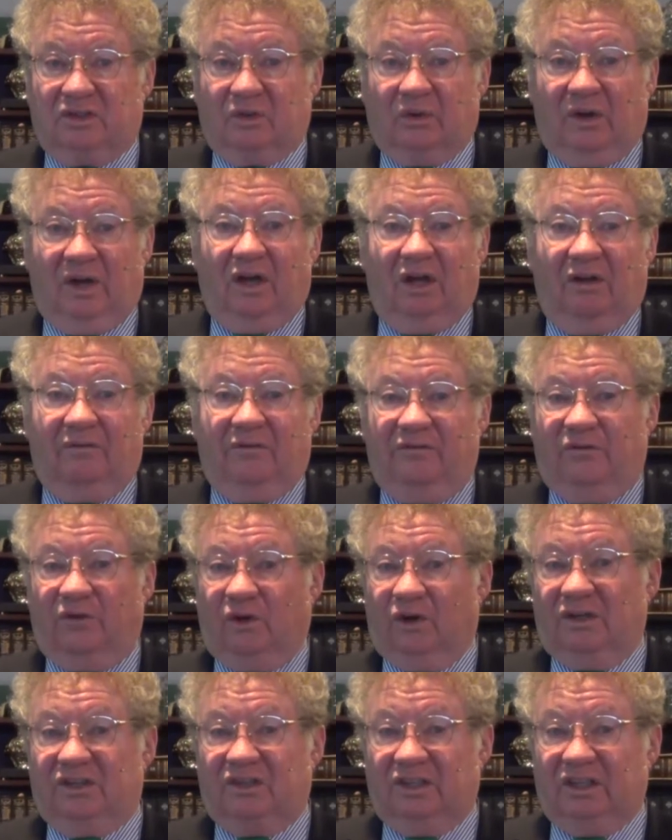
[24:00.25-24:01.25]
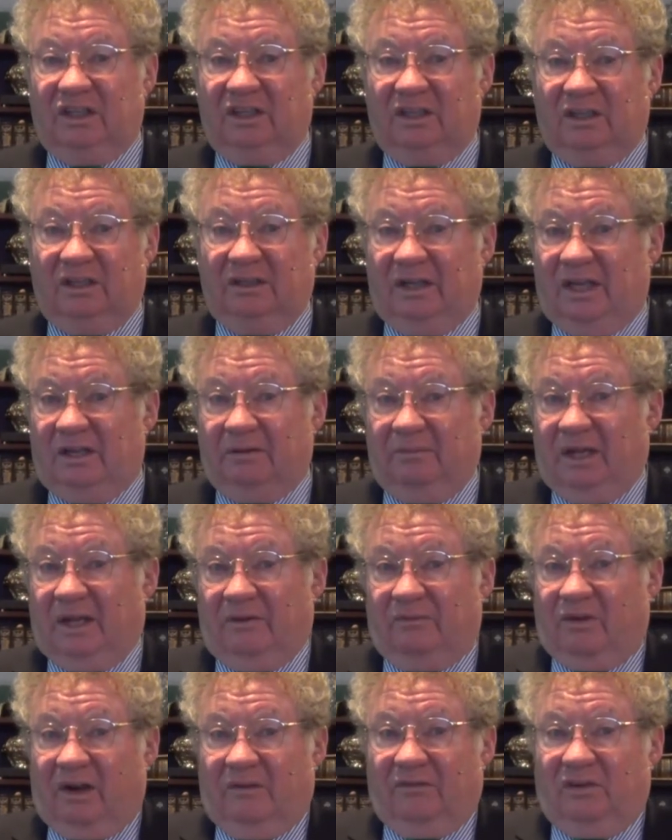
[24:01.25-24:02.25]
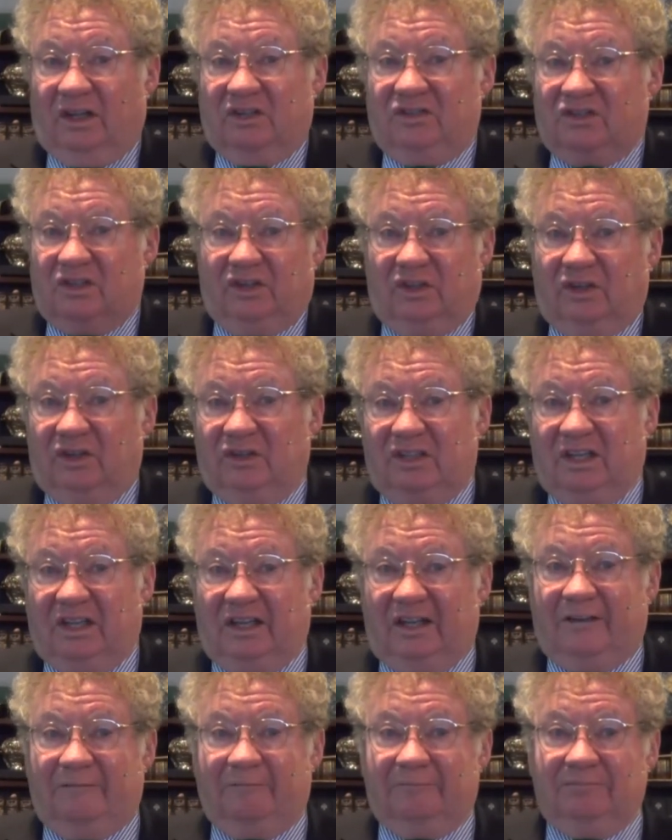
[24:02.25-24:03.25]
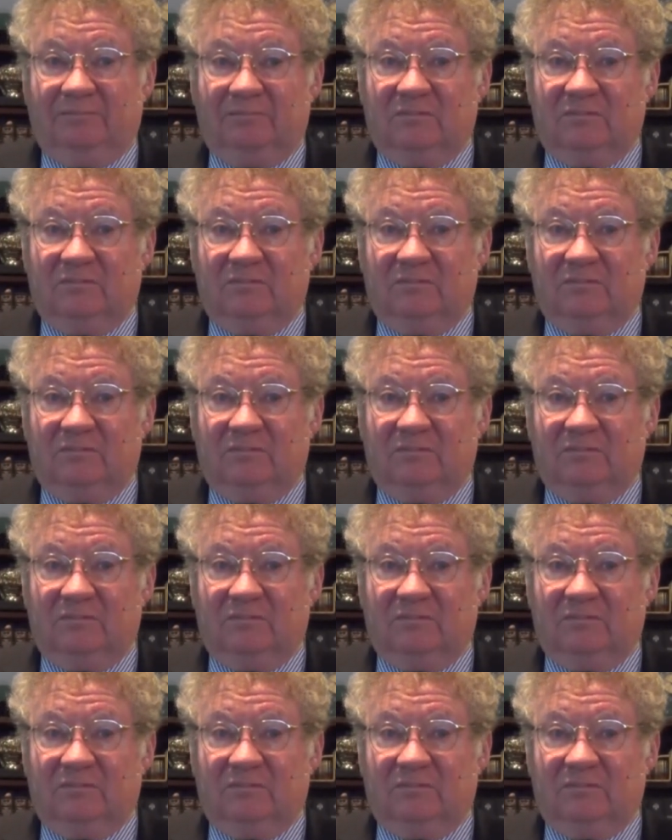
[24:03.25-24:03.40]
12 and 14, and, and, and Revelation 13.